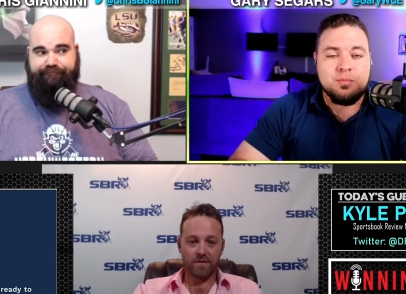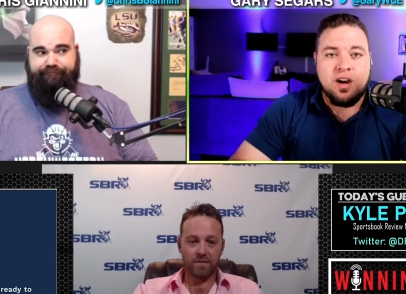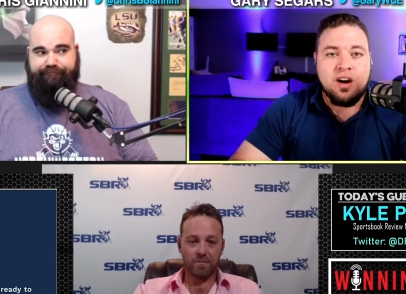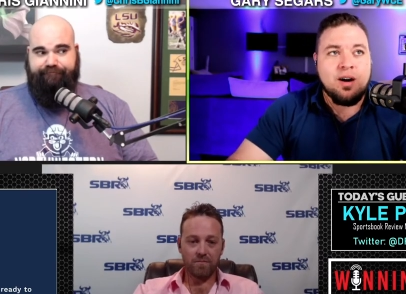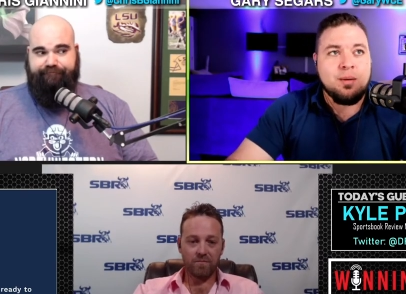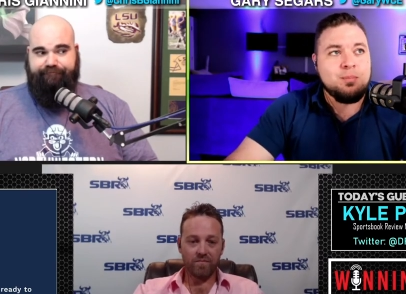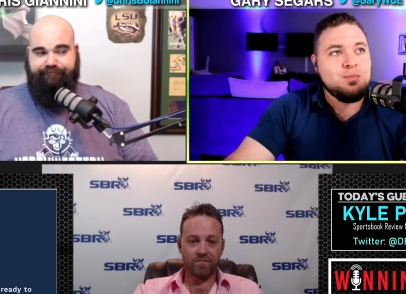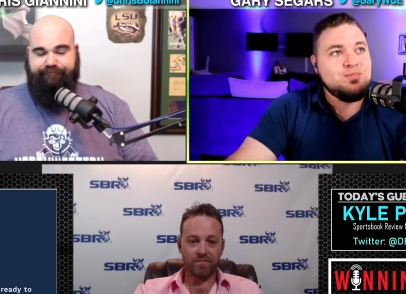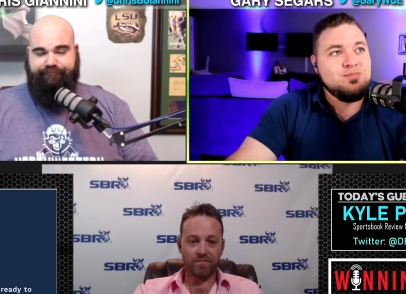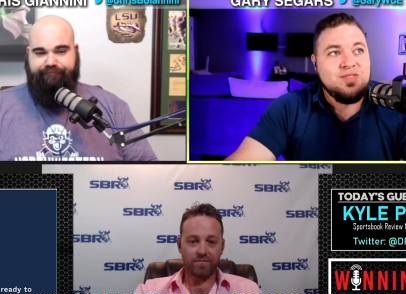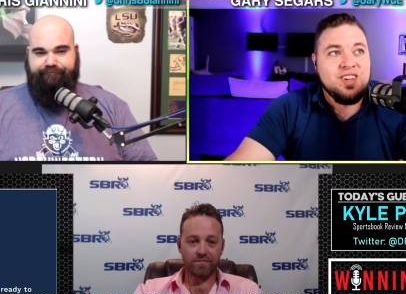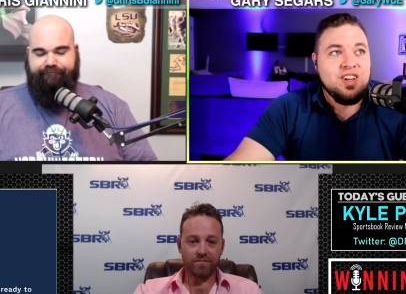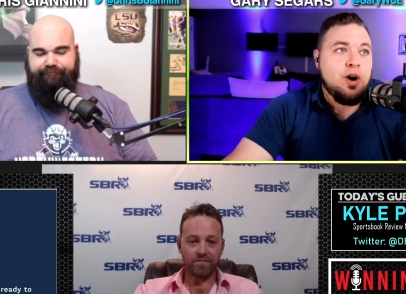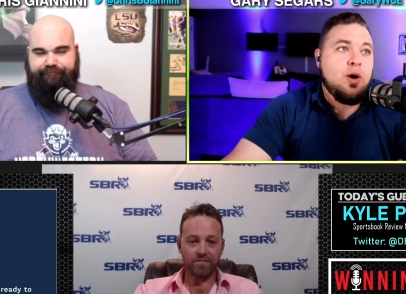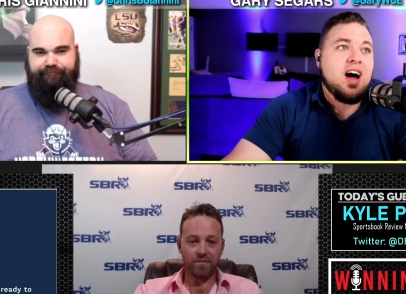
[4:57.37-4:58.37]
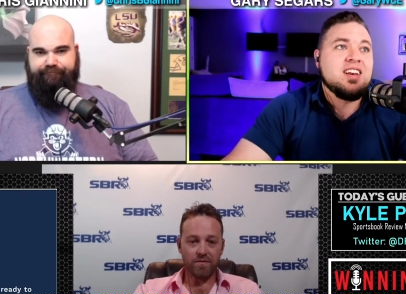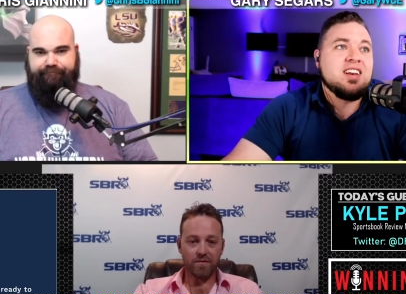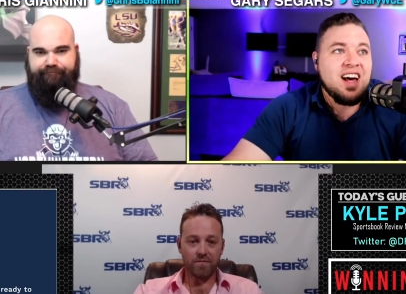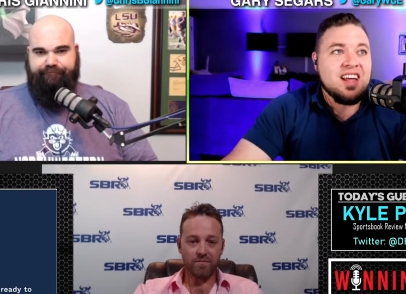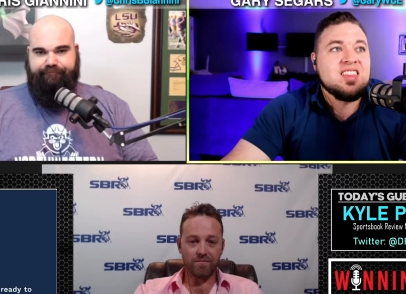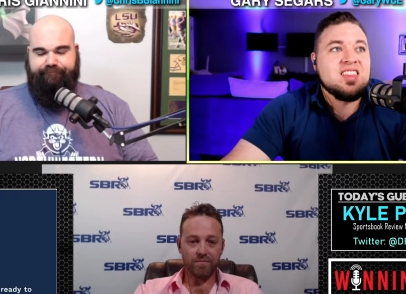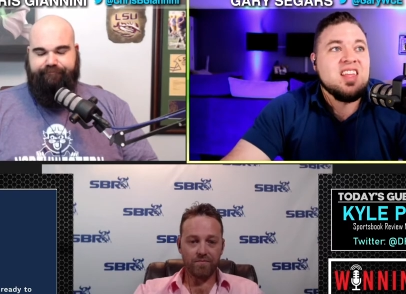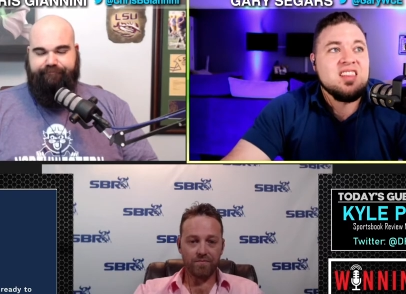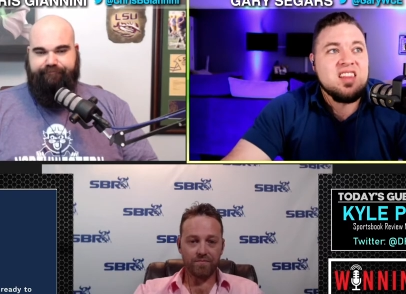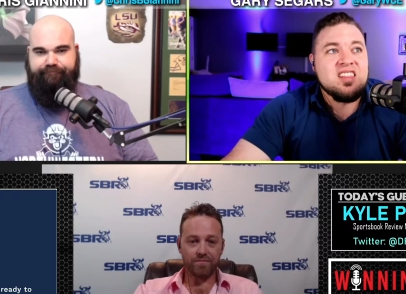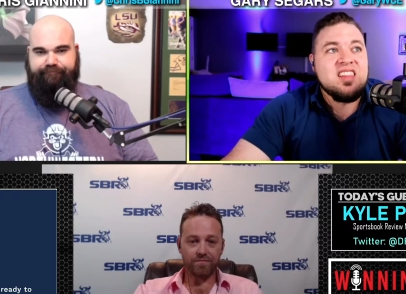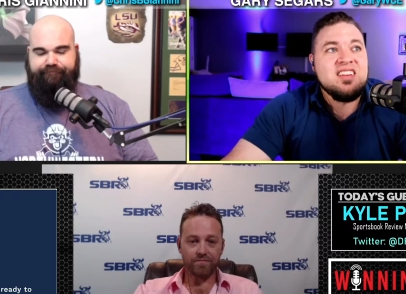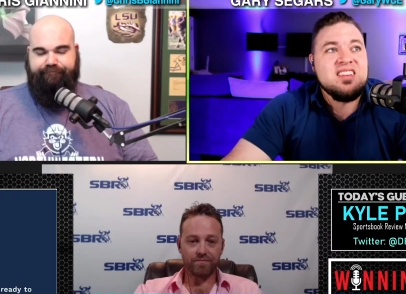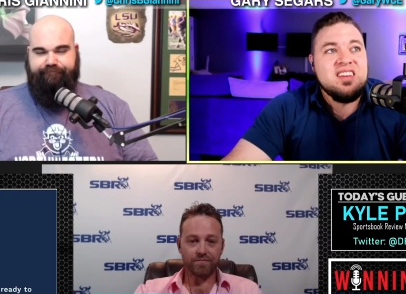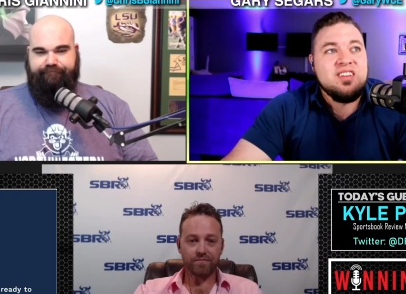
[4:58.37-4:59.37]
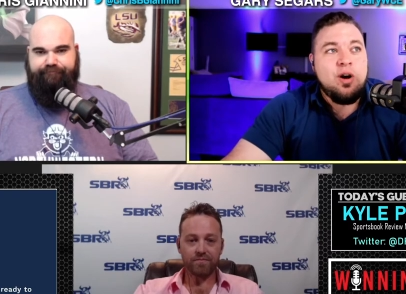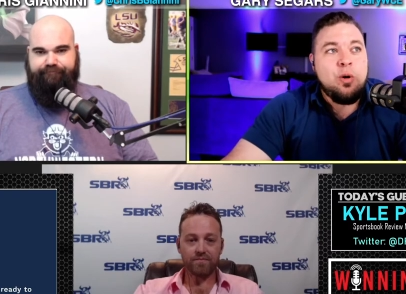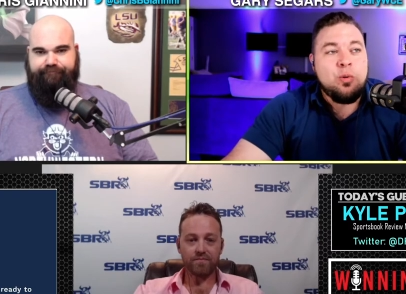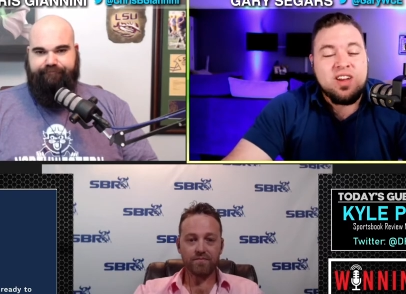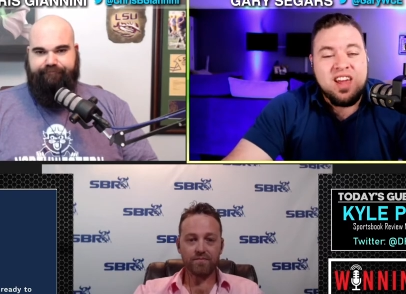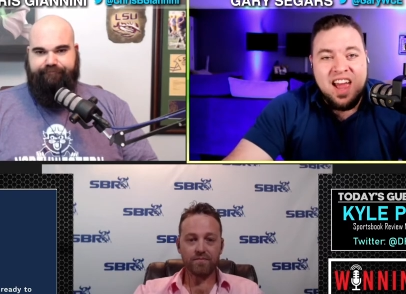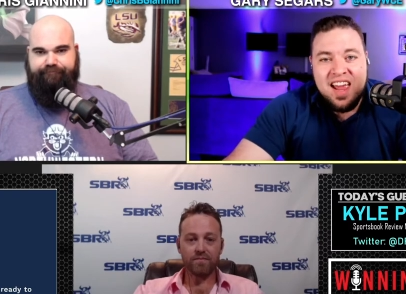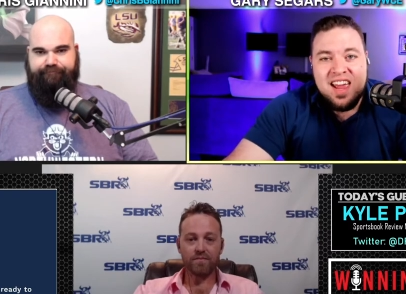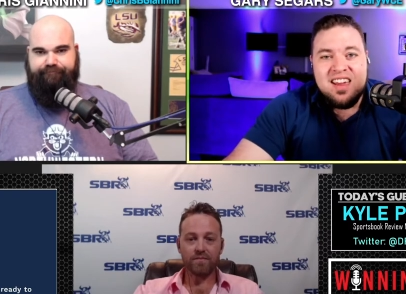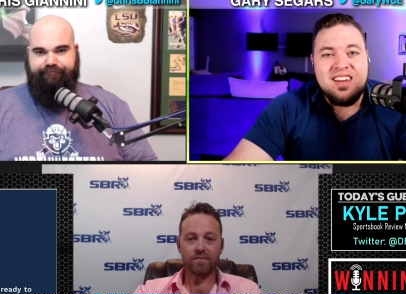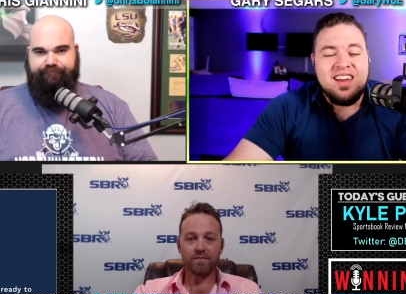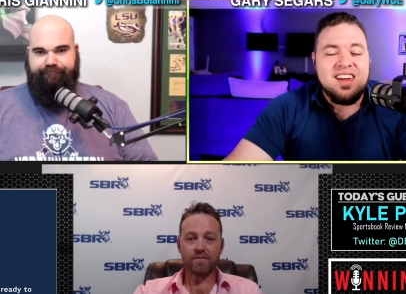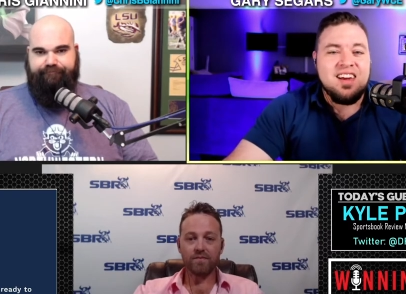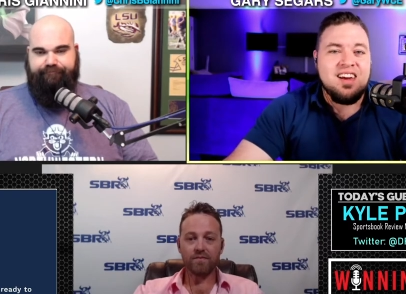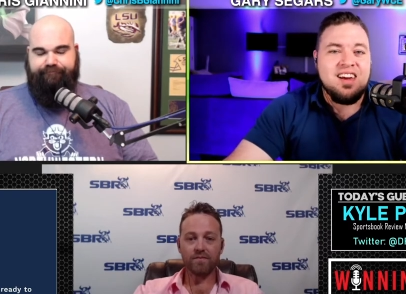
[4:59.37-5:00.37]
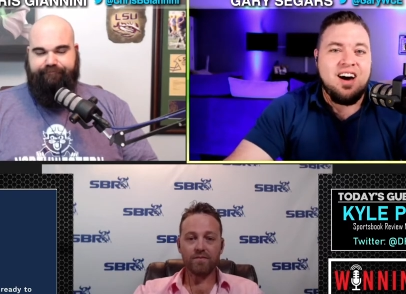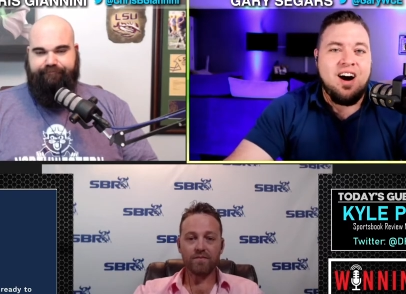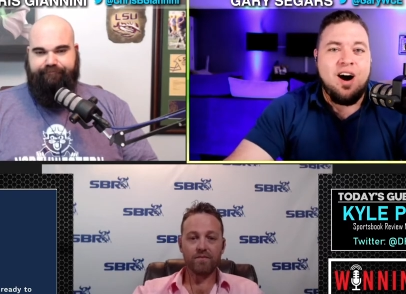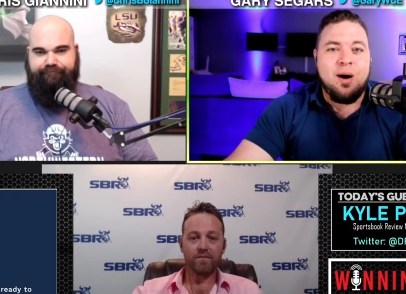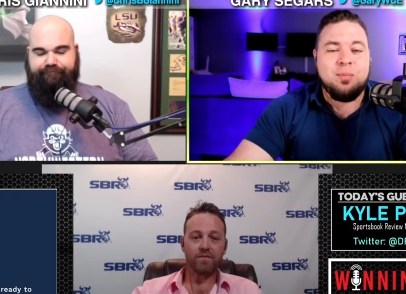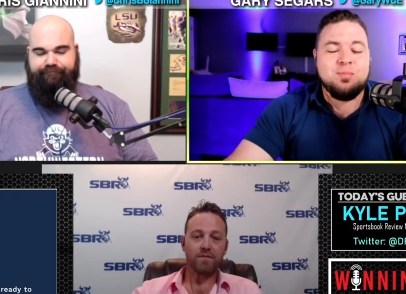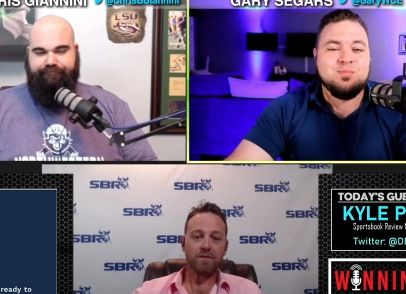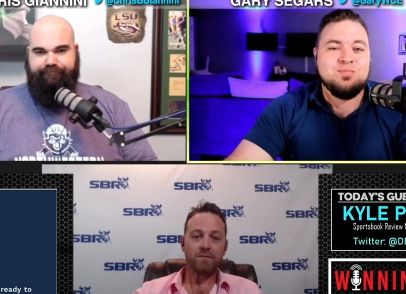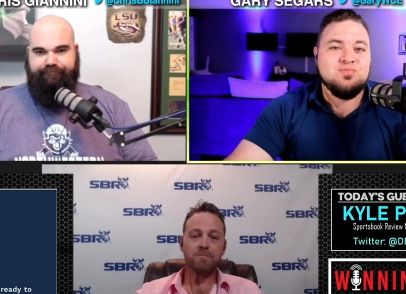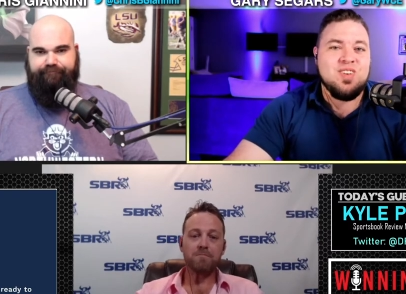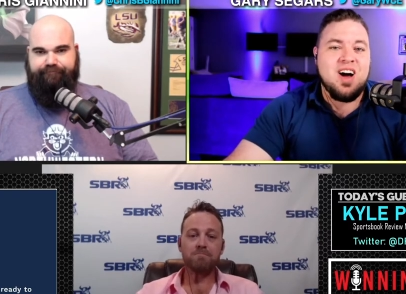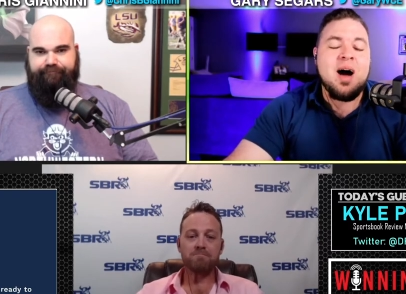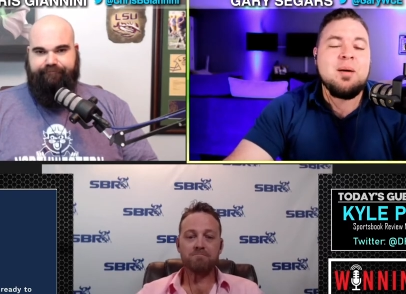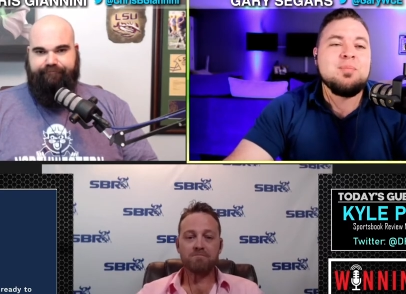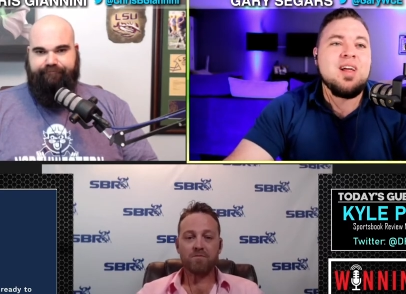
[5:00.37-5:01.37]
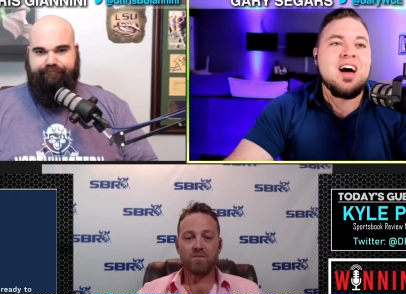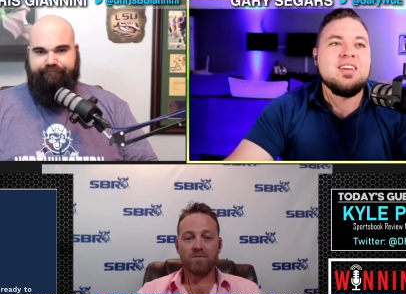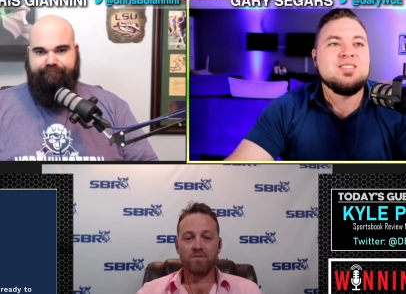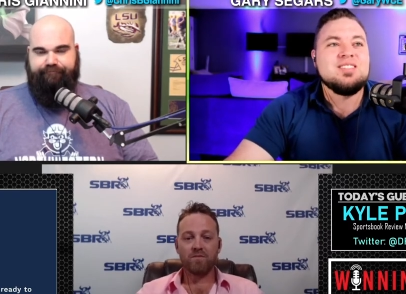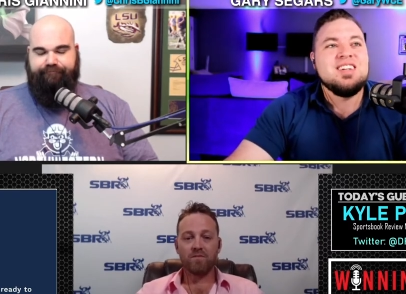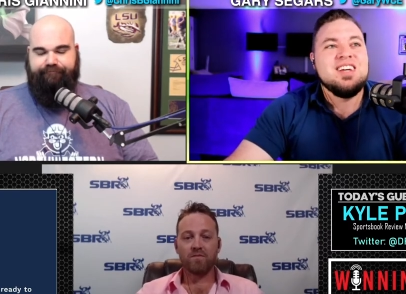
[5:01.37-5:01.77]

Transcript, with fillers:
Speaker 1: Um, you know, I, I, think that they did okay. Um, I'm not.